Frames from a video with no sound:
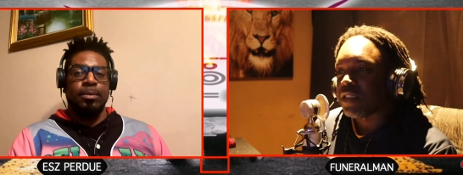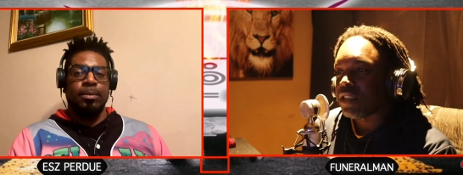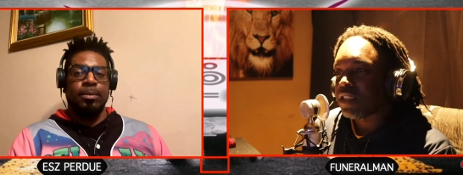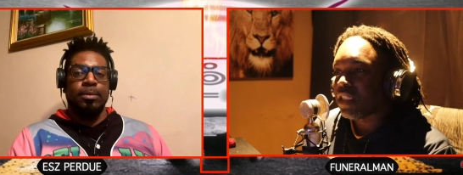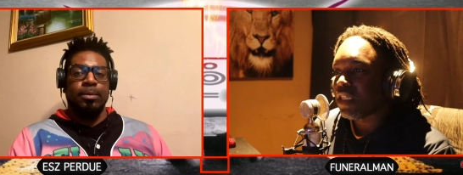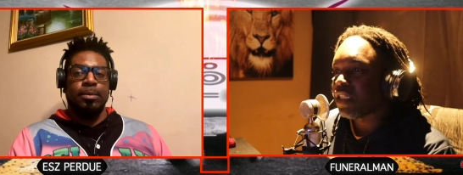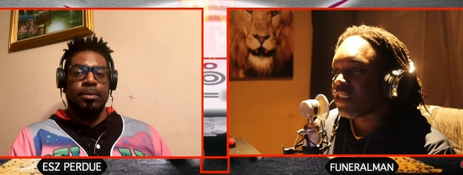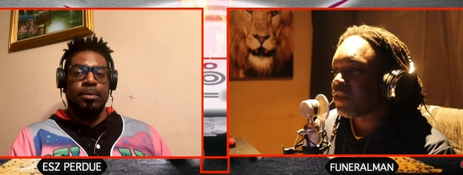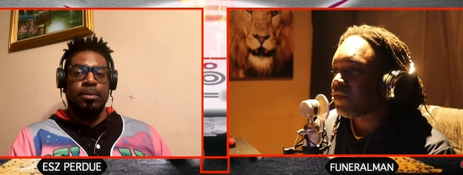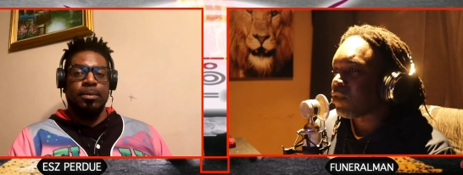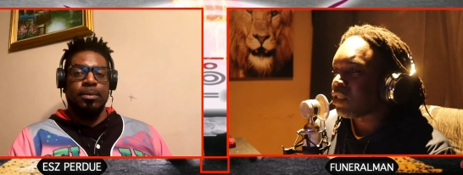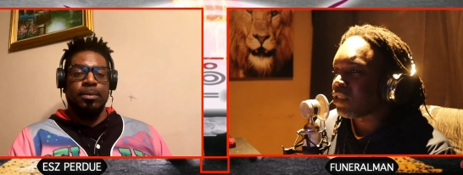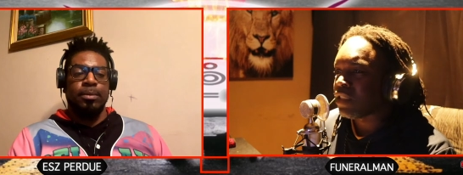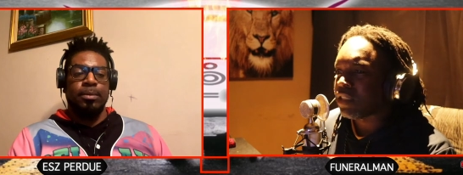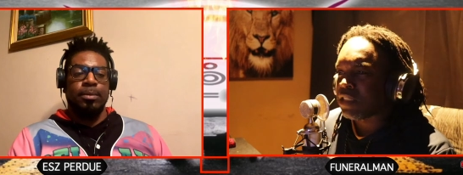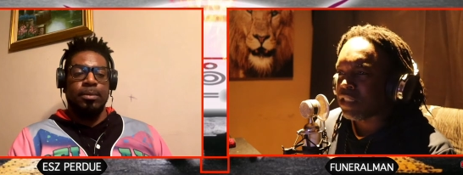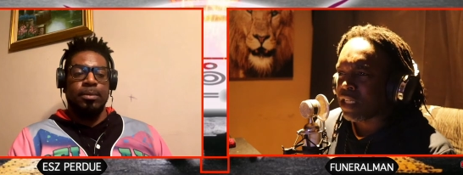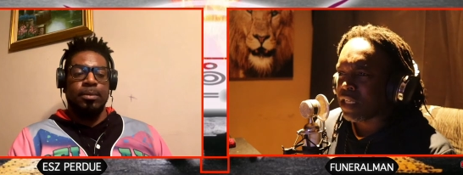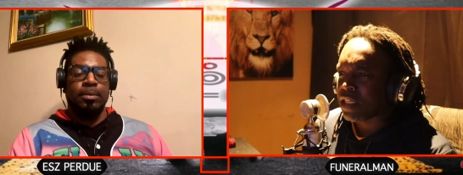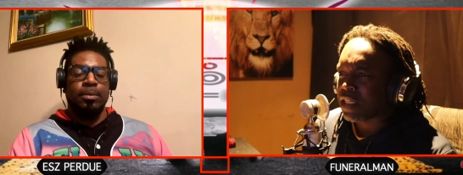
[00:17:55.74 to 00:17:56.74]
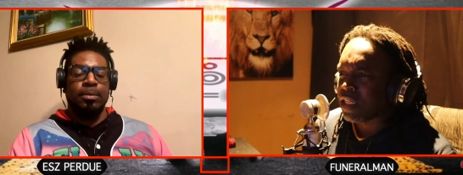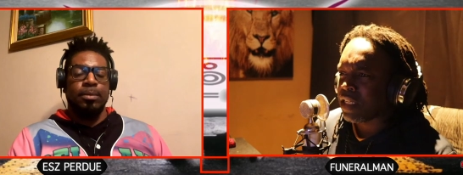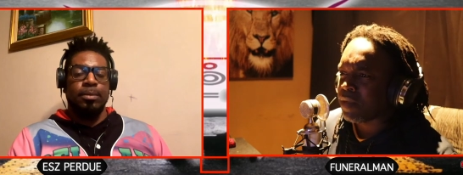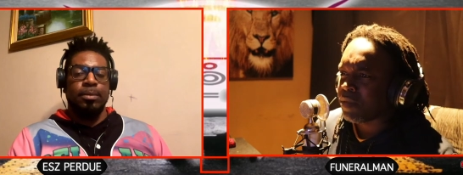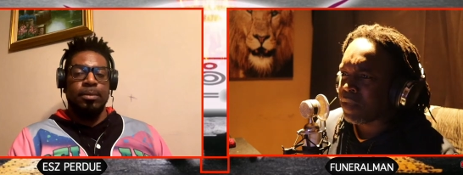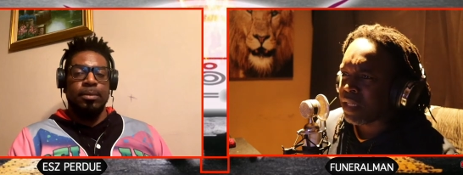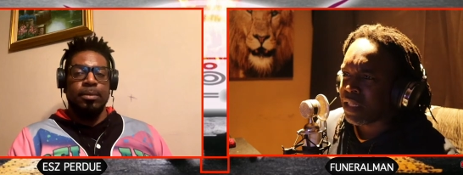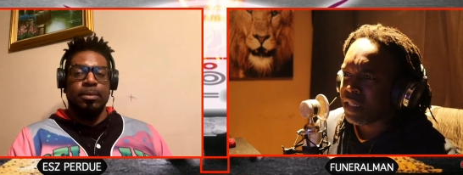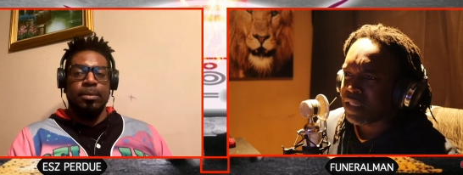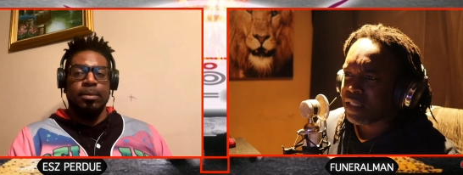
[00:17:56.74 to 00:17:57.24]
Speaker 1: share as much as y'all can,
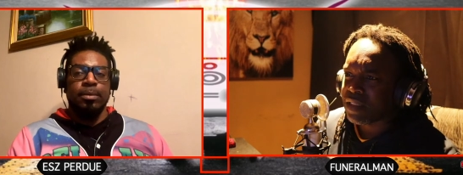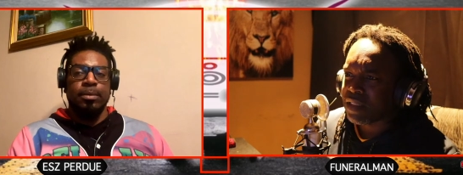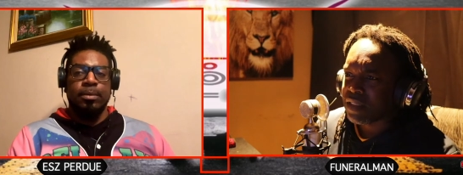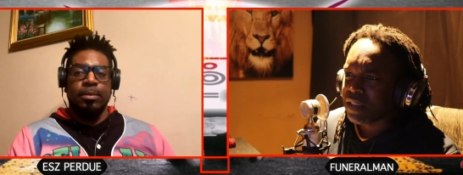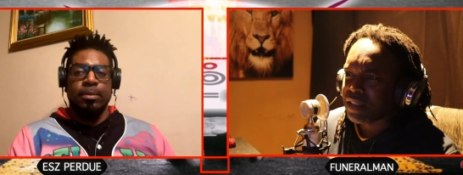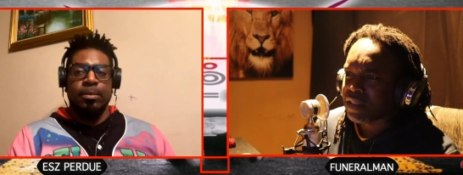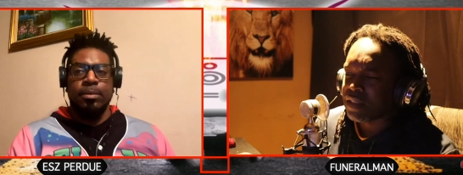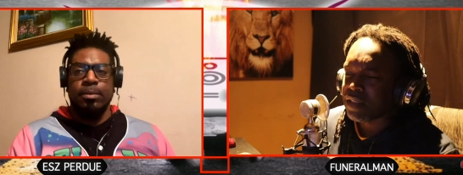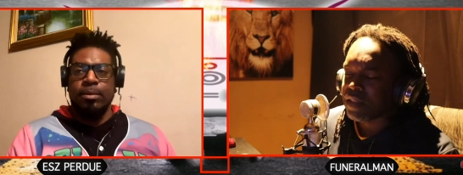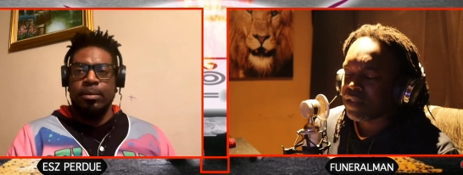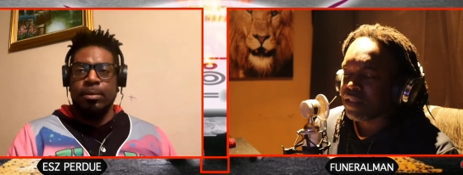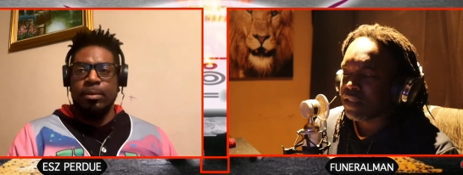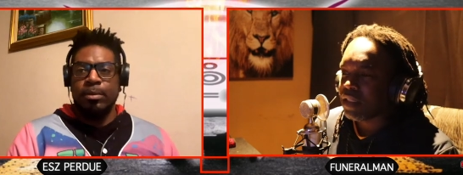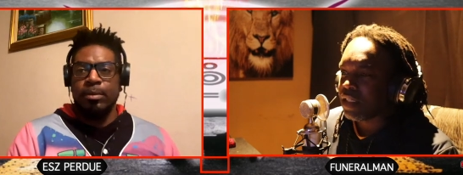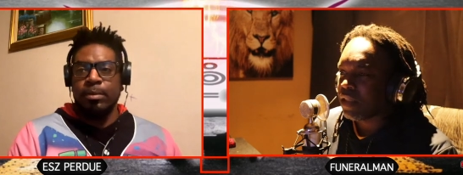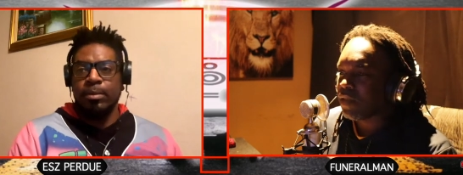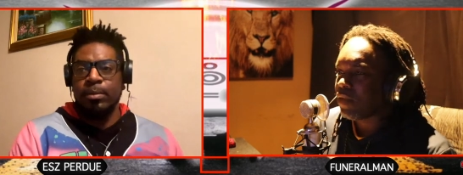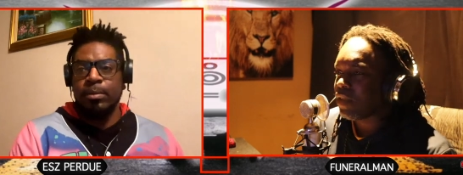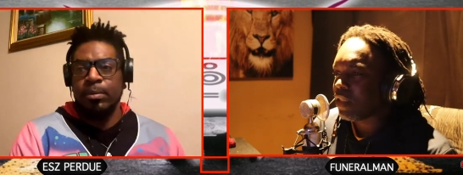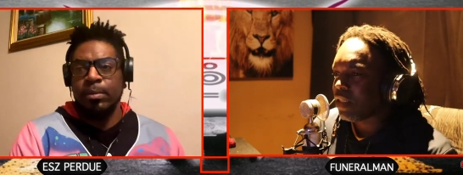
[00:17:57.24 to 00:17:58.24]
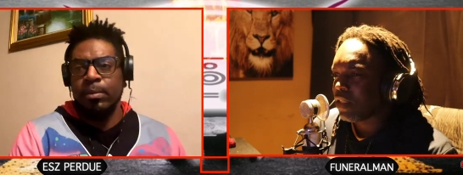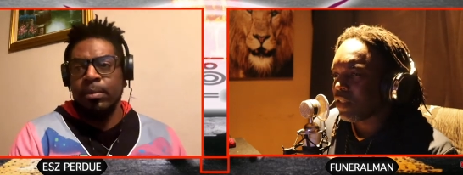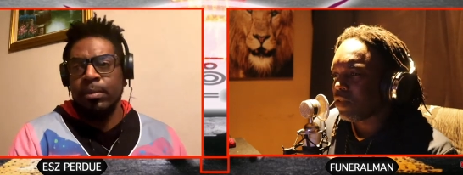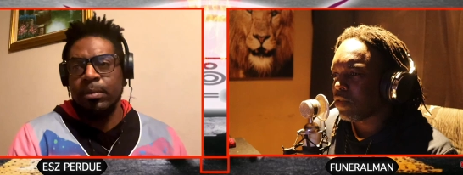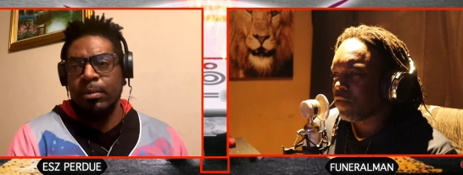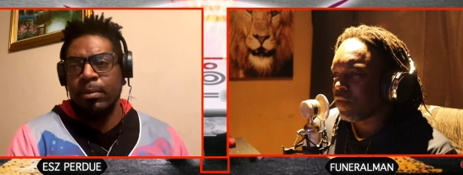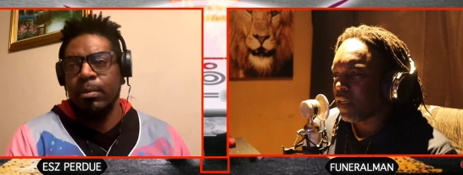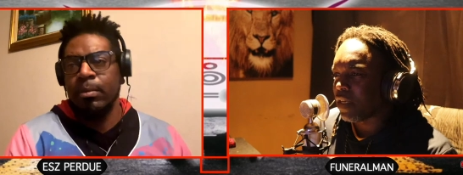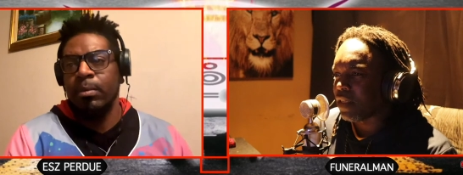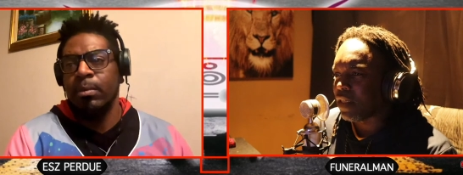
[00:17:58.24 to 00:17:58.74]
man. That's the only thing you can do
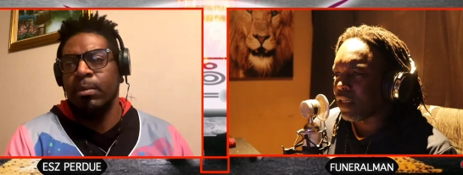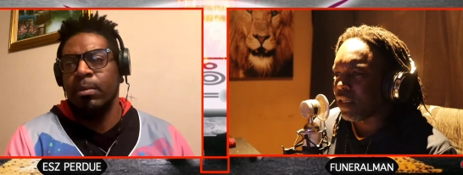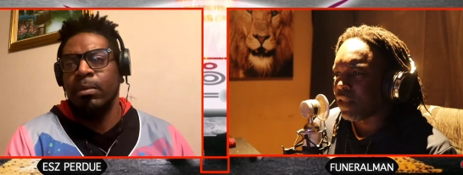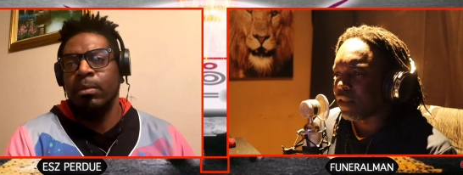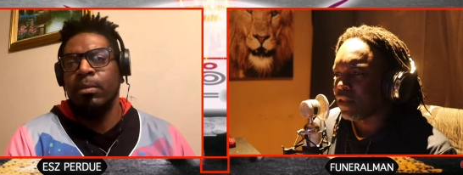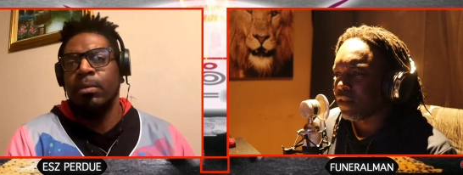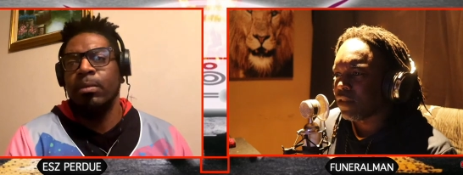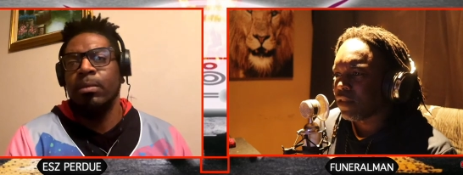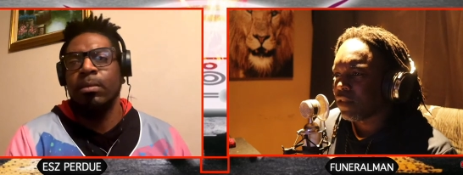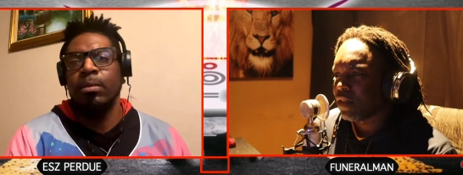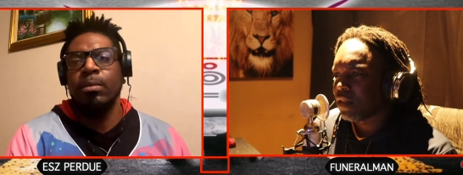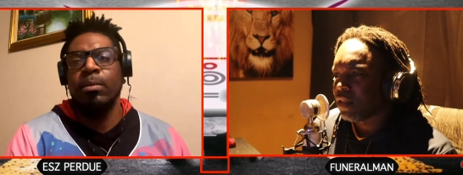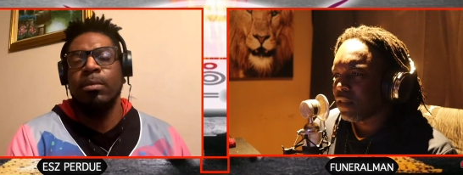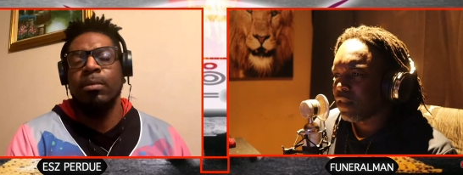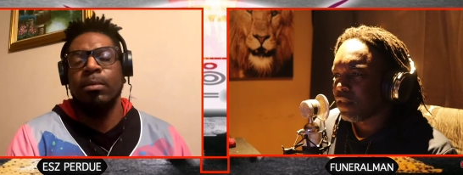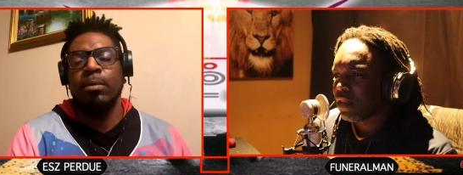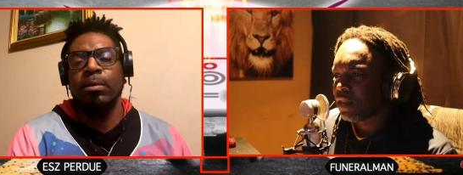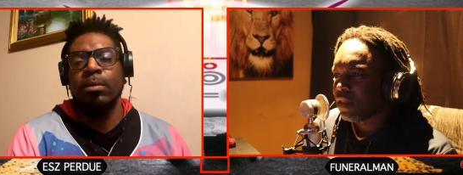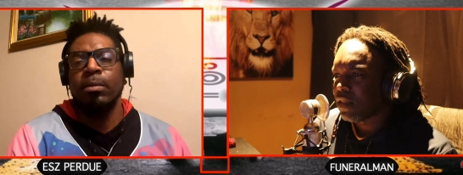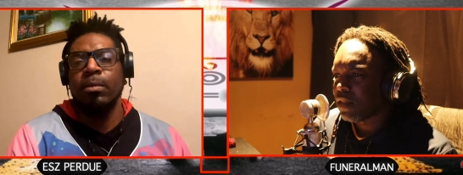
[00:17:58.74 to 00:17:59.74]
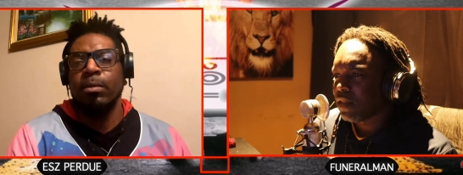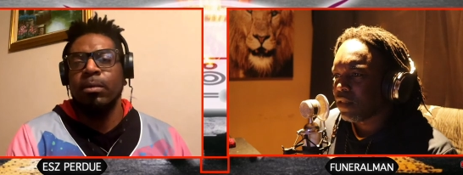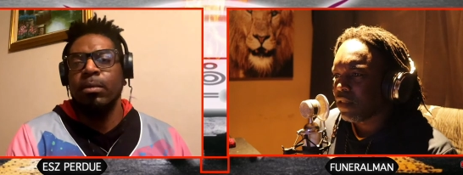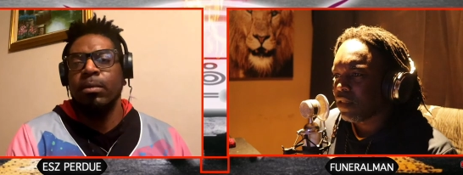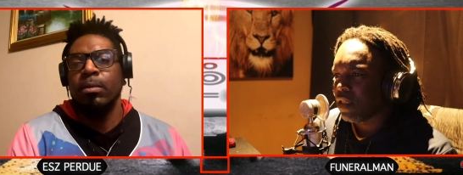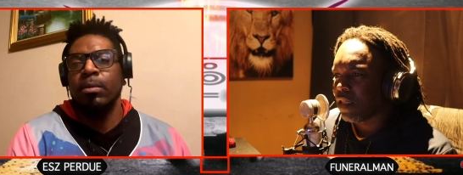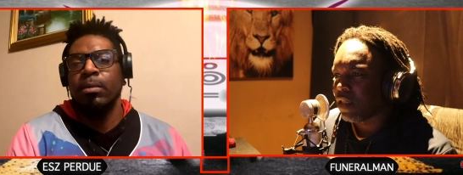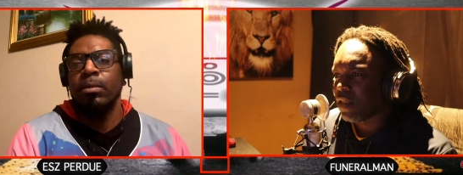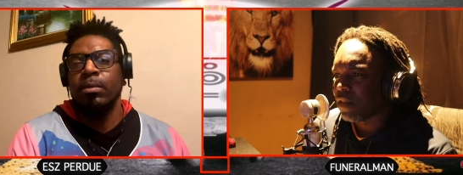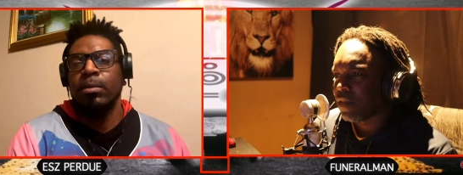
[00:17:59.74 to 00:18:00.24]
right now. See
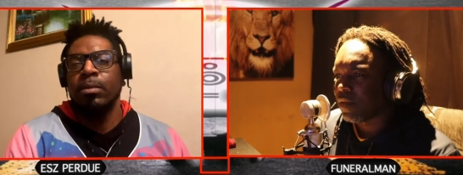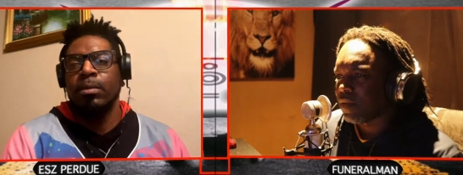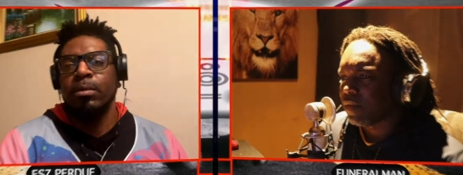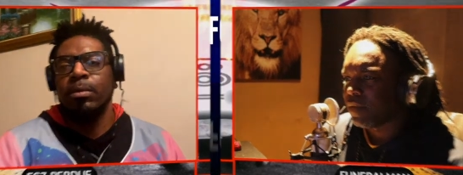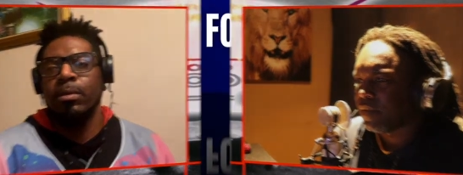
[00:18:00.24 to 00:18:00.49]
y'all.